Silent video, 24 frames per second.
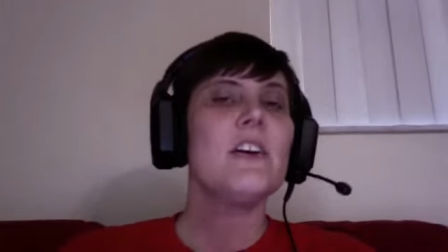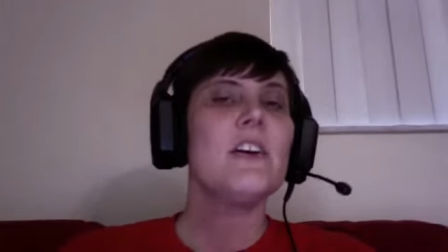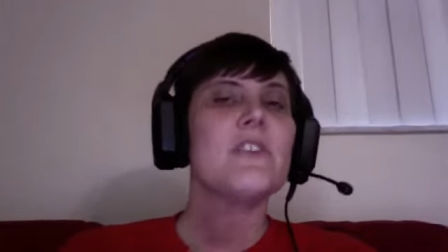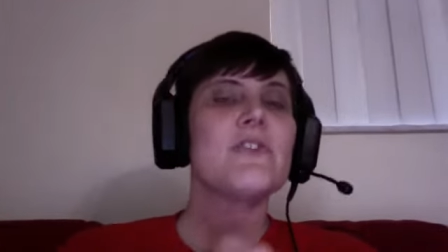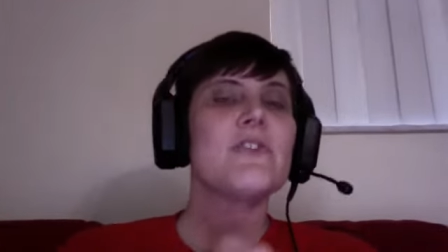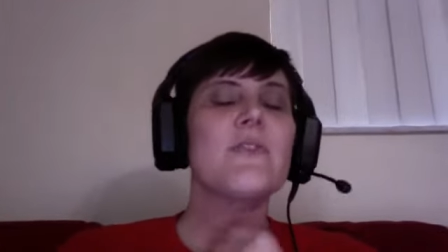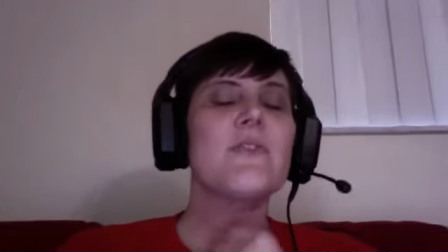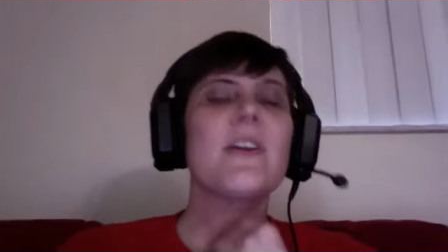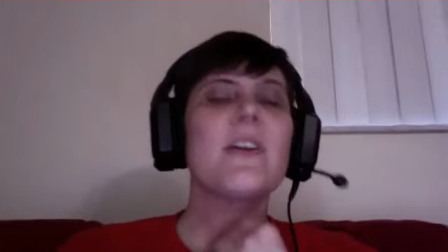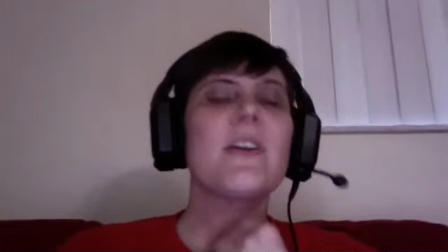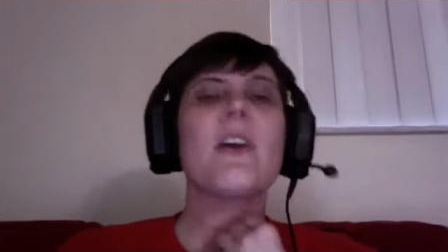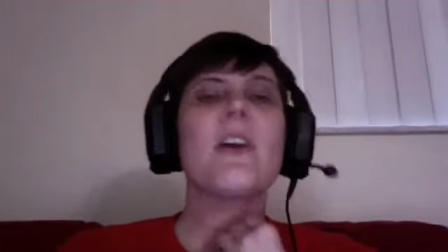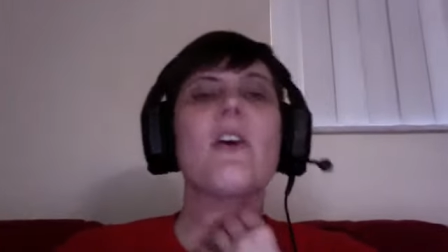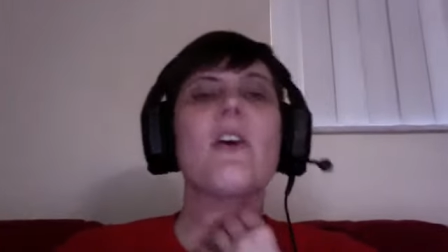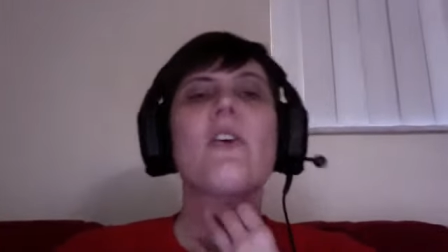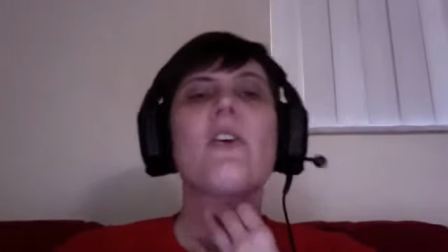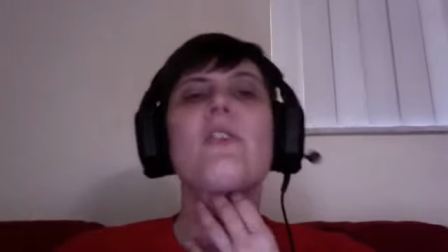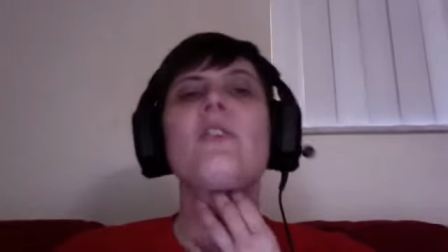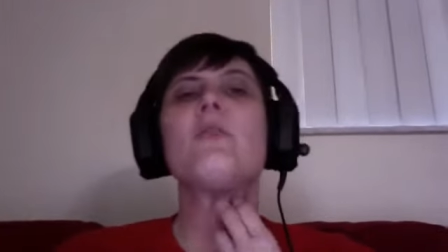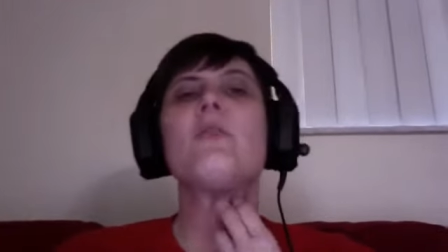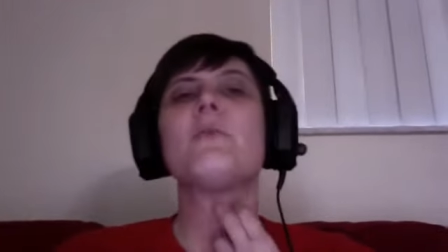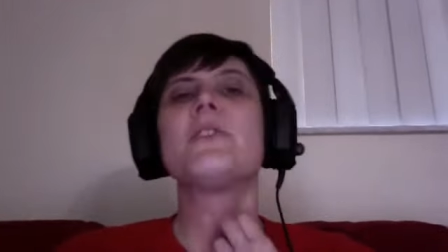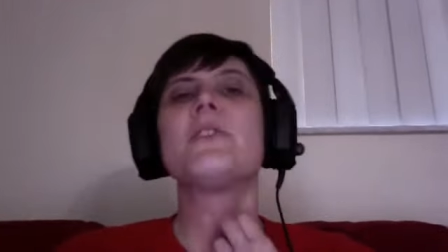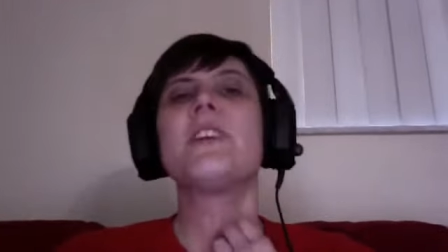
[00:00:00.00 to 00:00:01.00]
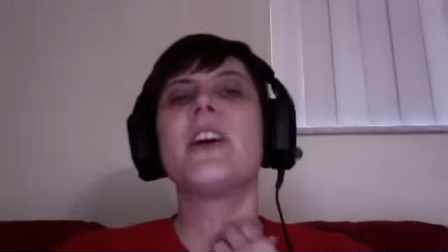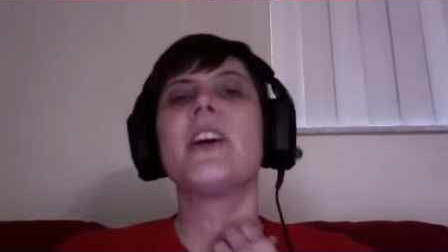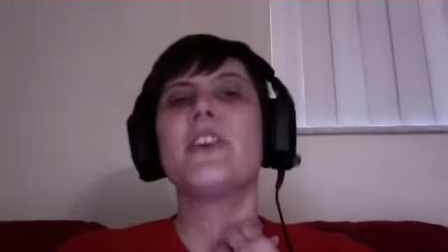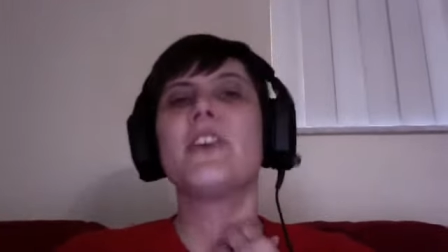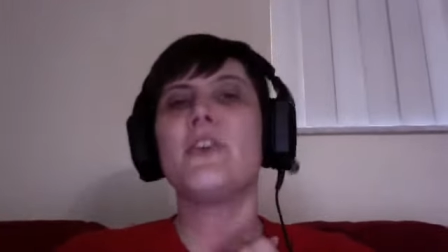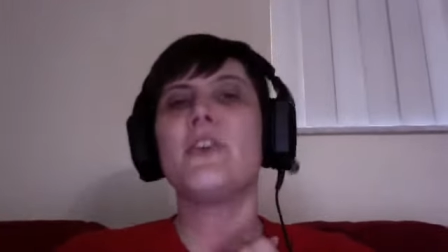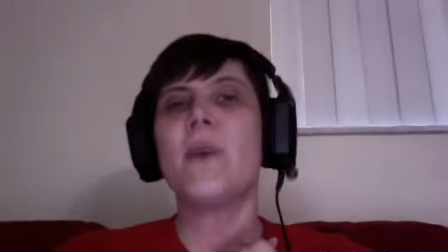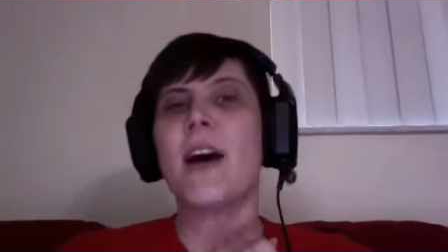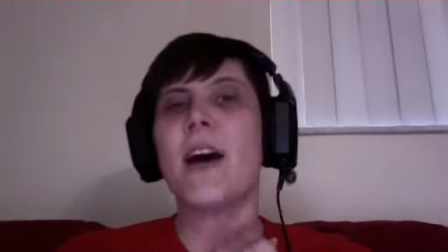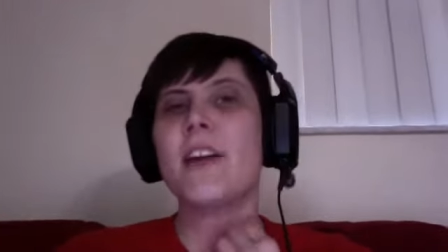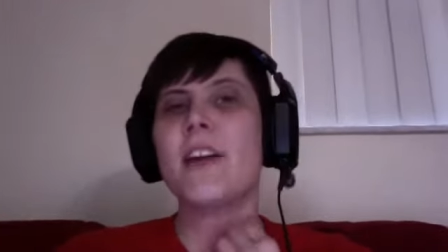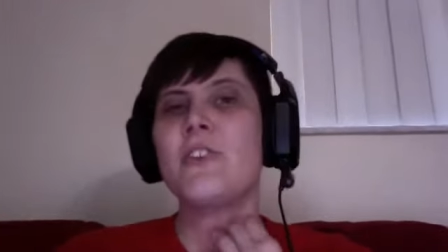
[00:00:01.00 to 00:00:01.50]
So that article will tell
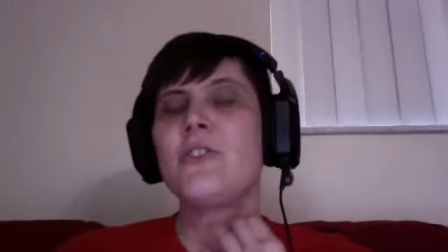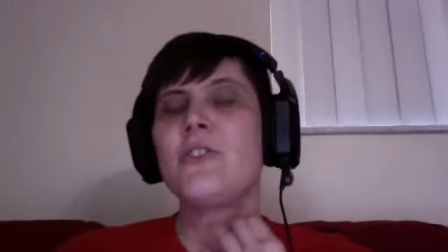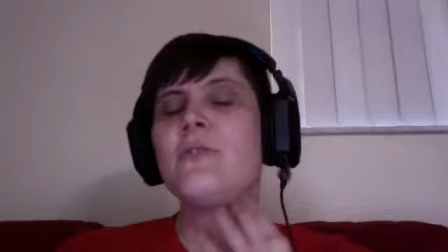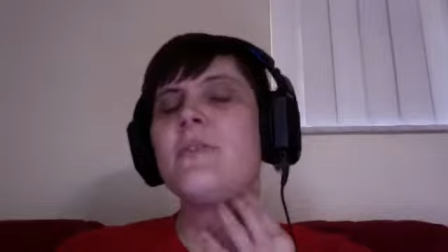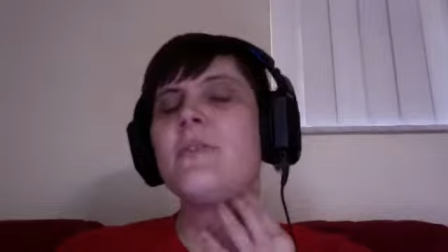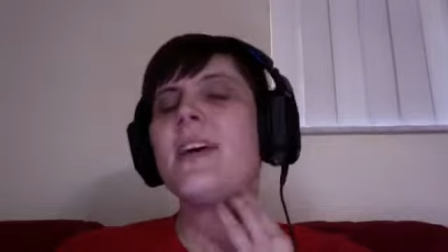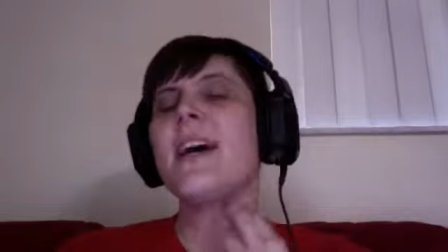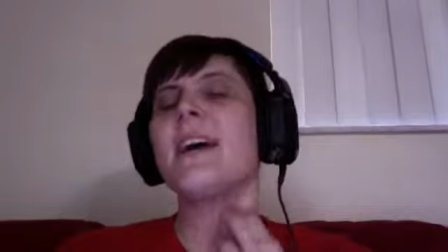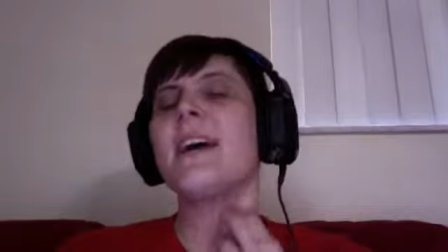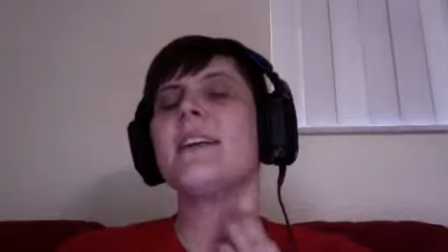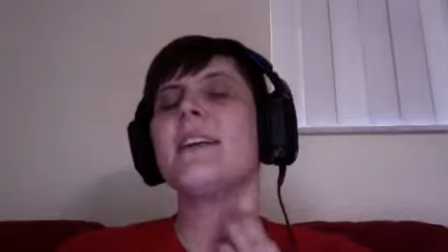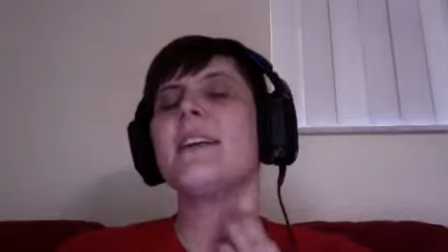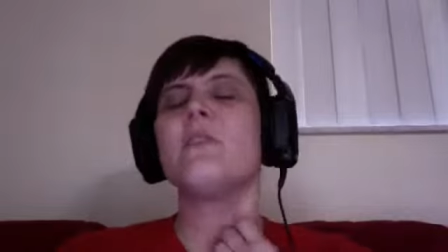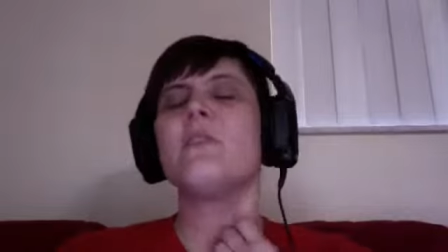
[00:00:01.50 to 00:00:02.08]
you how to do that.